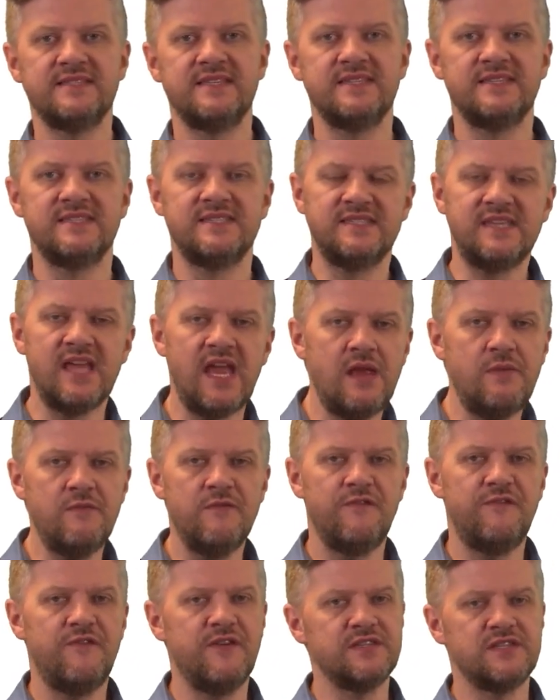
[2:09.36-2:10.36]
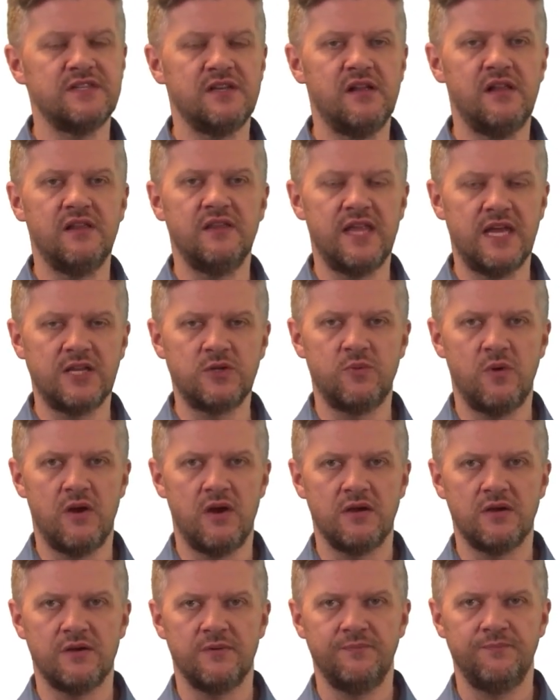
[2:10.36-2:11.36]
same physical
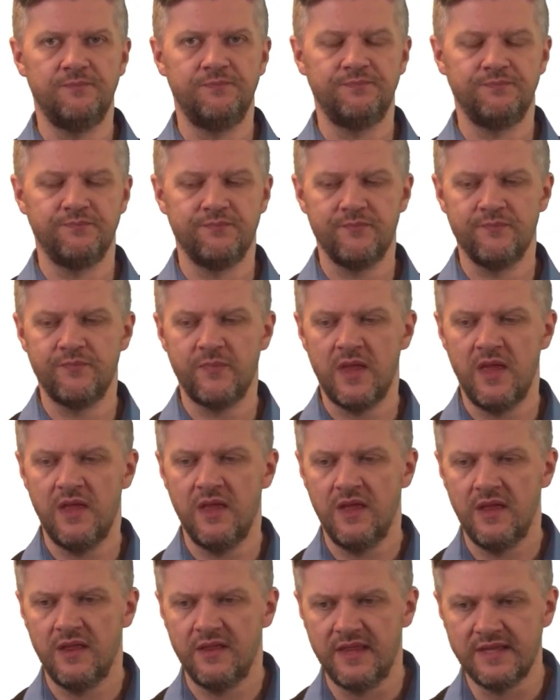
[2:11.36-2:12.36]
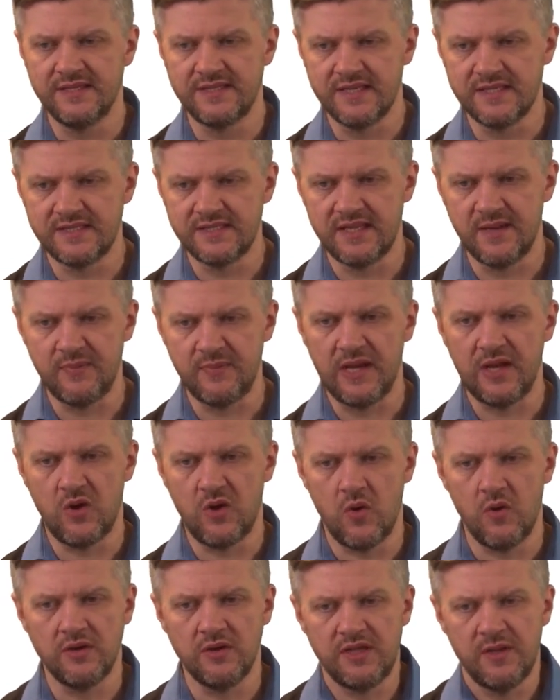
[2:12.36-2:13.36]
network. This is
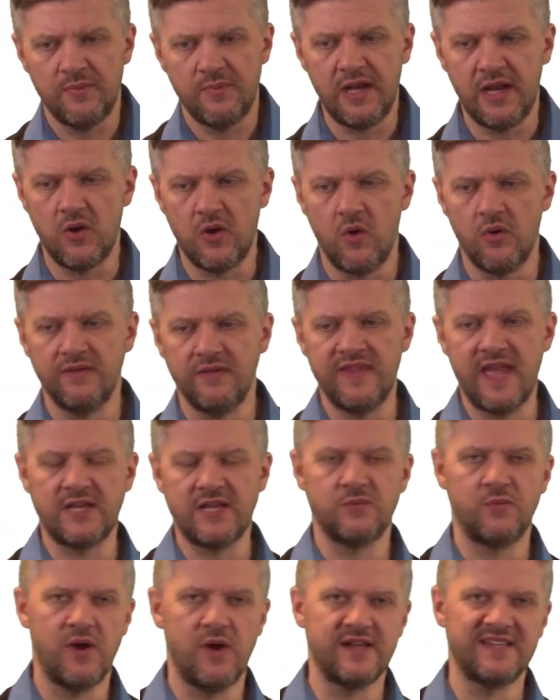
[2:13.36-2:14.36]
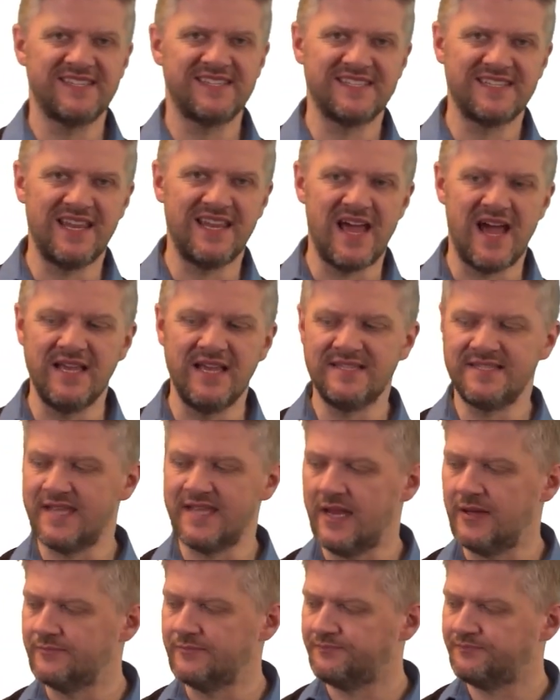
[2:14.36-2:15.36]
typically called network
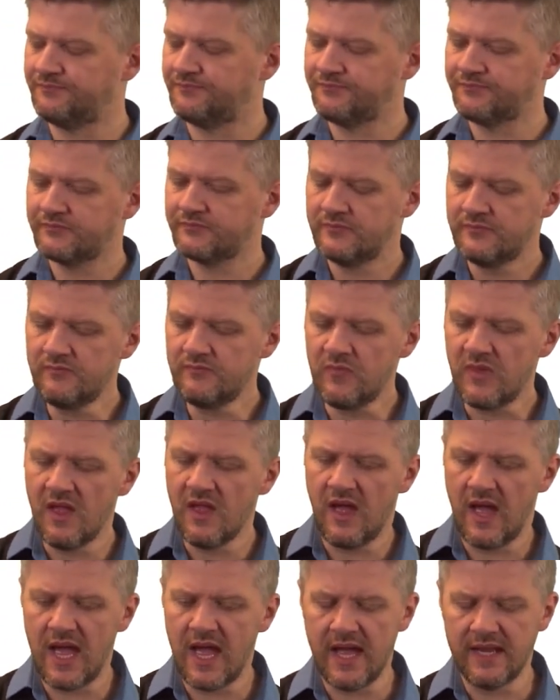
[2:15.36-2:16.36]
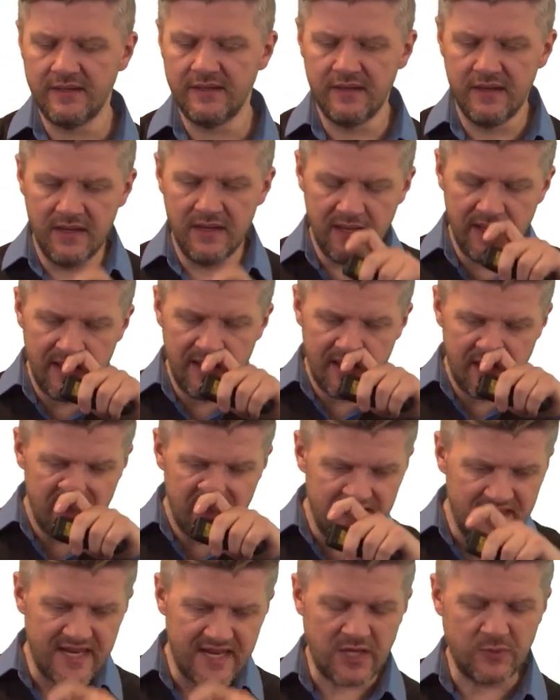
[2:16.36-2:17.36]
slicing. And
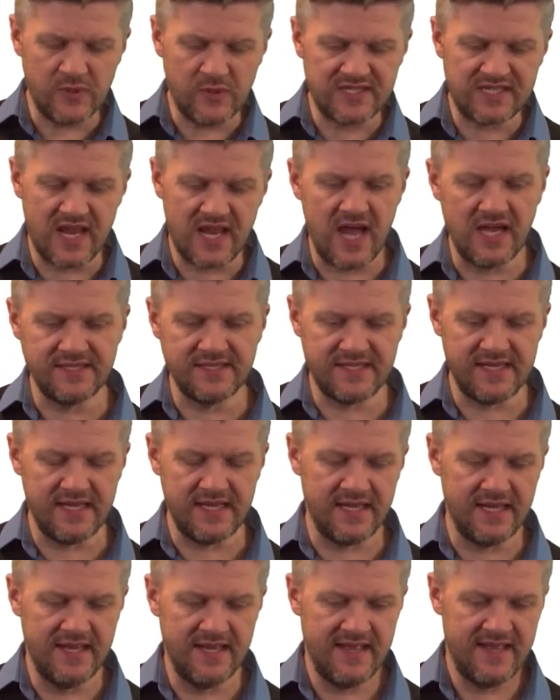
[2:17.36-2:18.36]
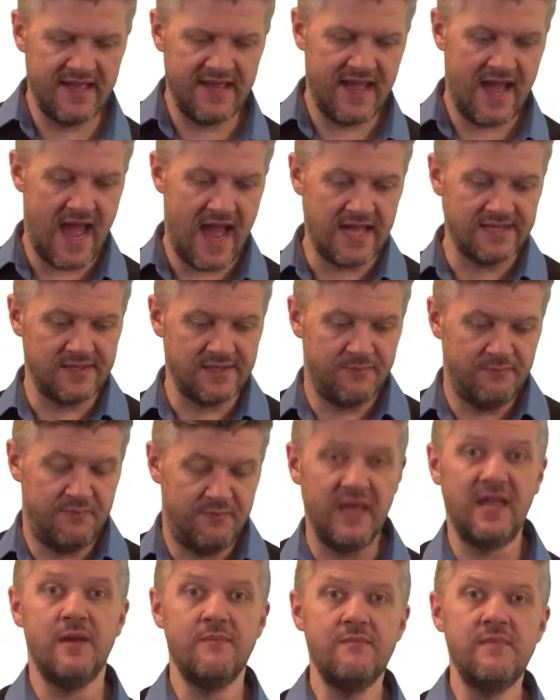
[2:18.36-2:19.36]
network slicing has a
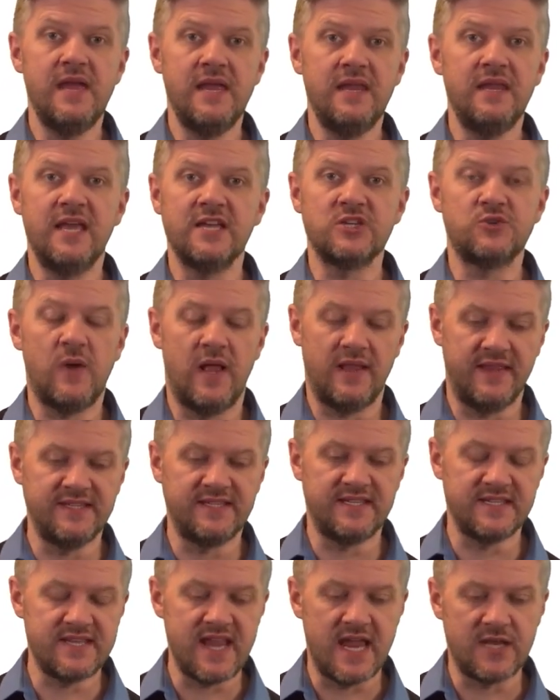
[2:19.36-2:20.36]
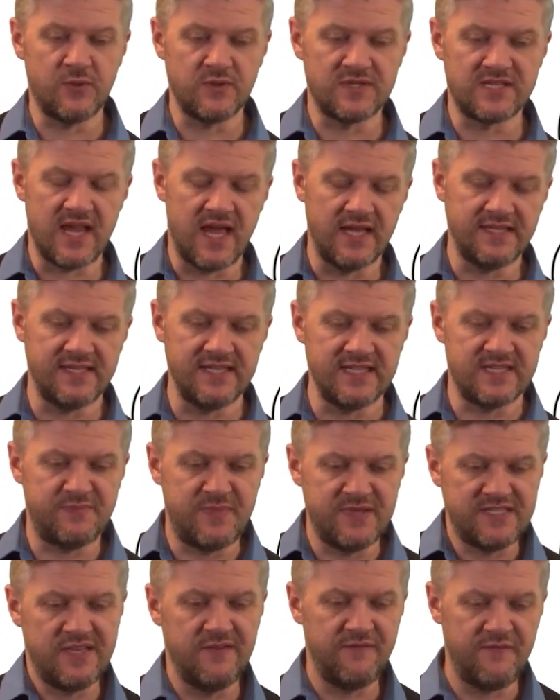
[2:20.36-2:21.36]
bigger meaning as well. This is network slicing
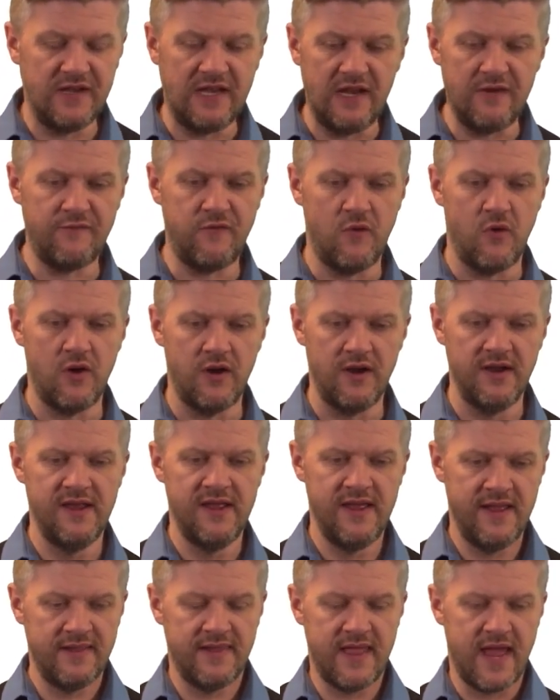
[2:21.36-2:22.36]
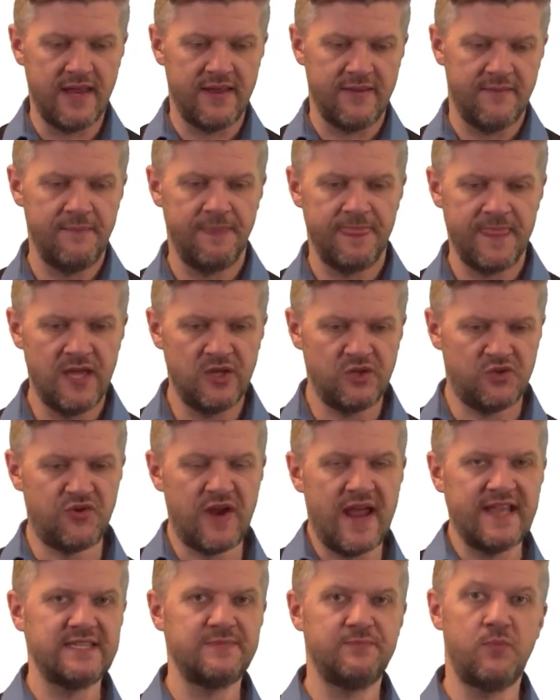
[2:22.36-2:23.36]
specifically for like
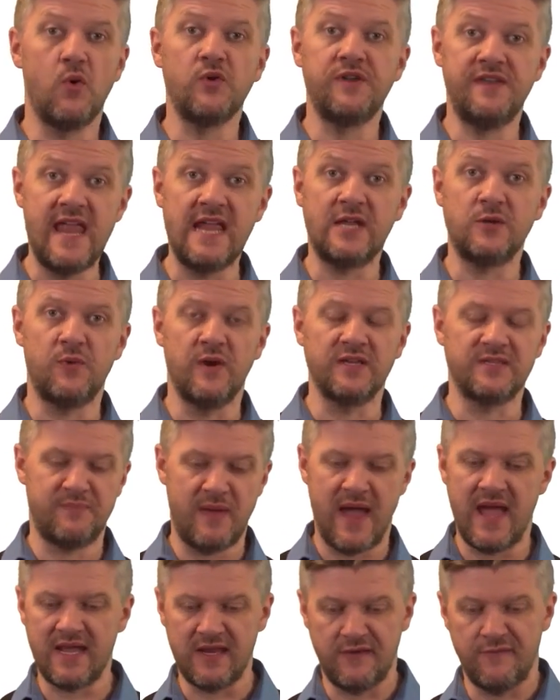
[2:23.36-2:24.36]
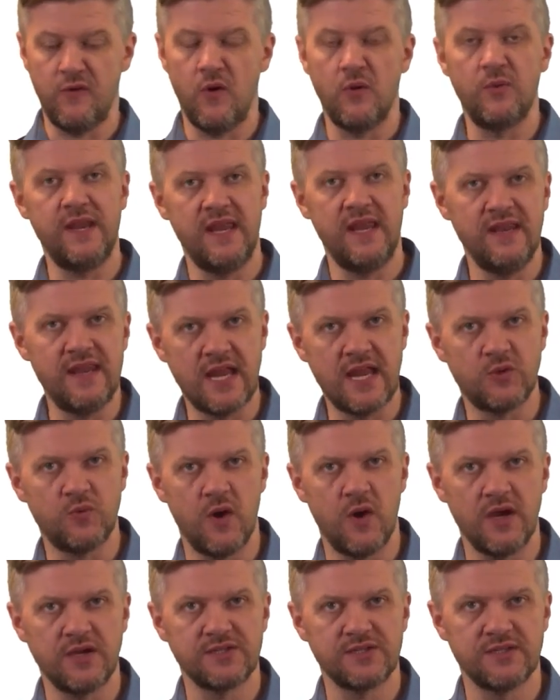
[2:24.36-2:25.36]
transport networks, packet forwarding
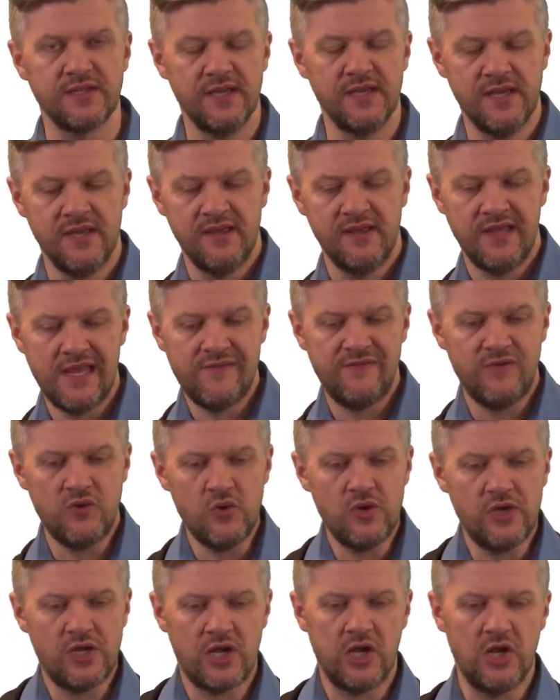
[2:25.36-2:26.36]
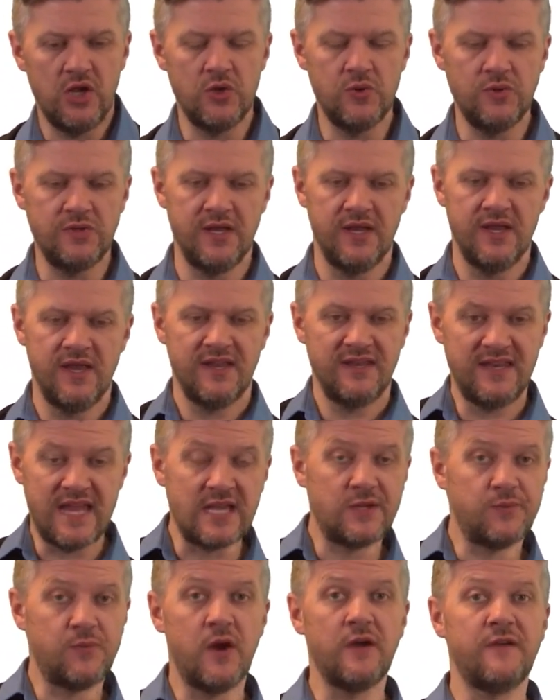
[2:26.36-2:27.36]
networks. If you include
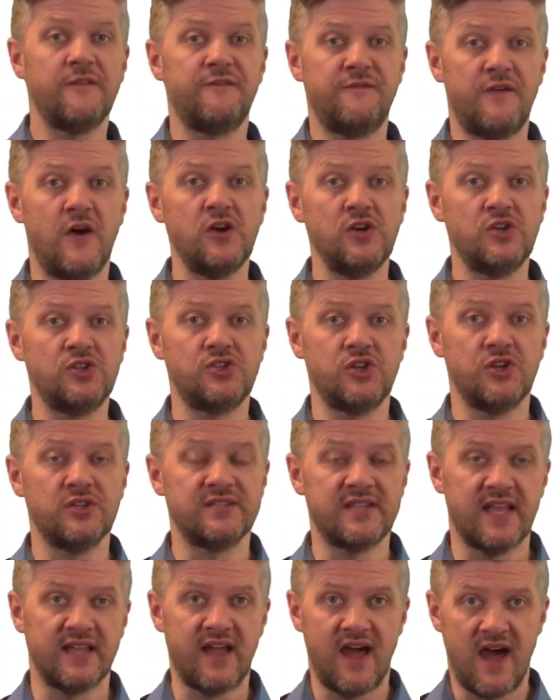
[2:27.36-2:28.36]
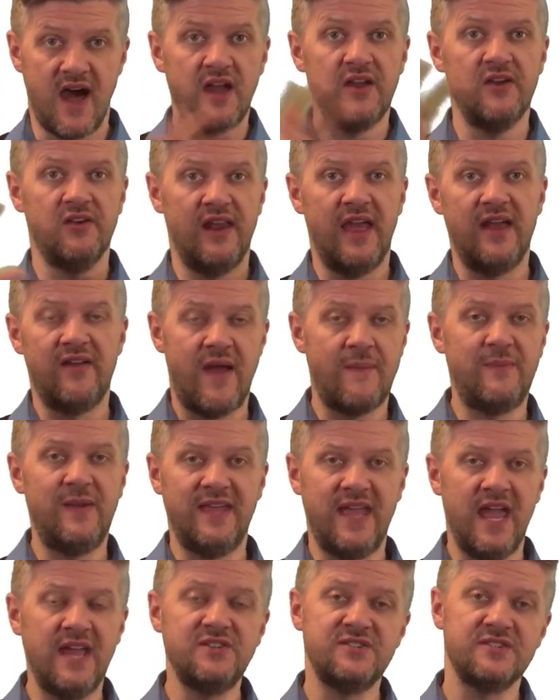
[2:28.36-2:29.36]
network functions like higher layer
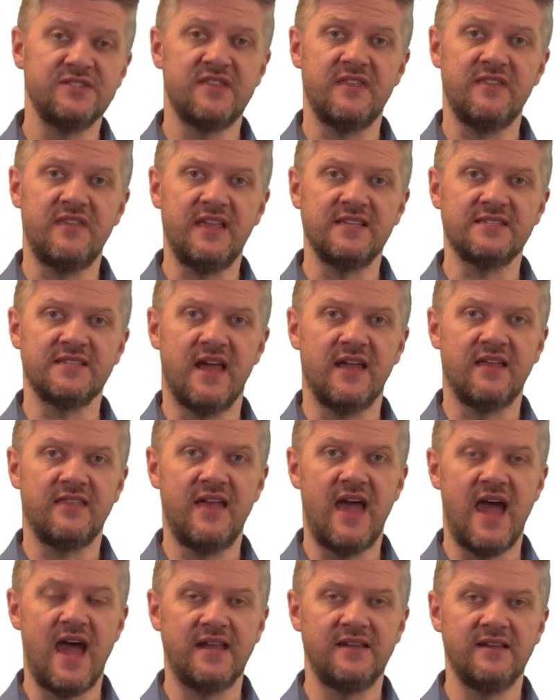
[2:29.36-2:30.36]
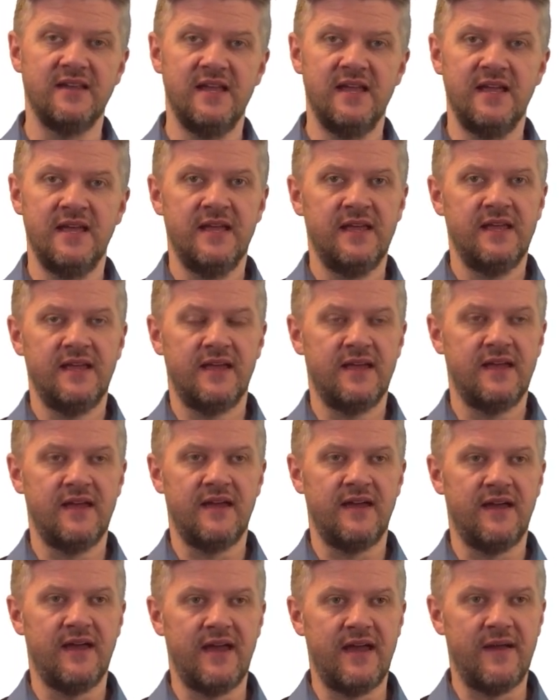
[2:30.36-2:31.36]
applications and things like that,
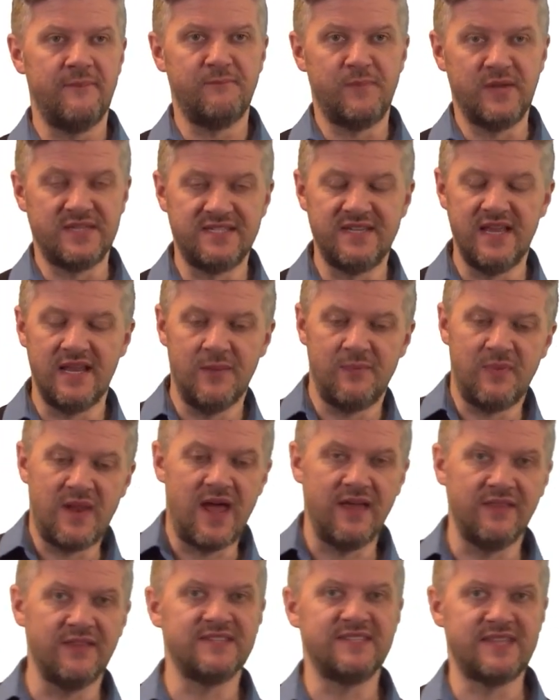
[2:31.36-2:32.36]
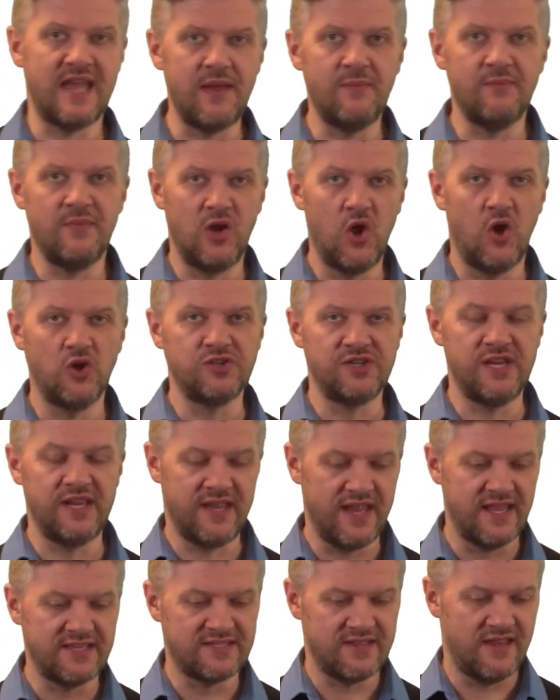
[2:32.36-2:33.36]
but still apply the same logic,
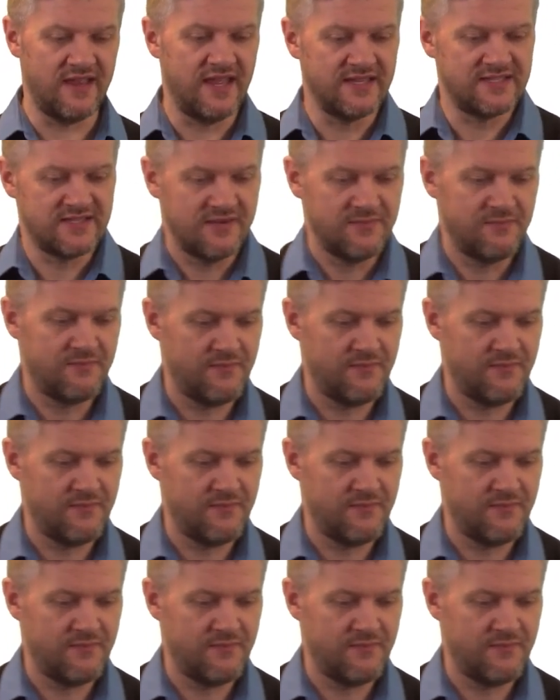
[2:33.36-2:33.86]
it's a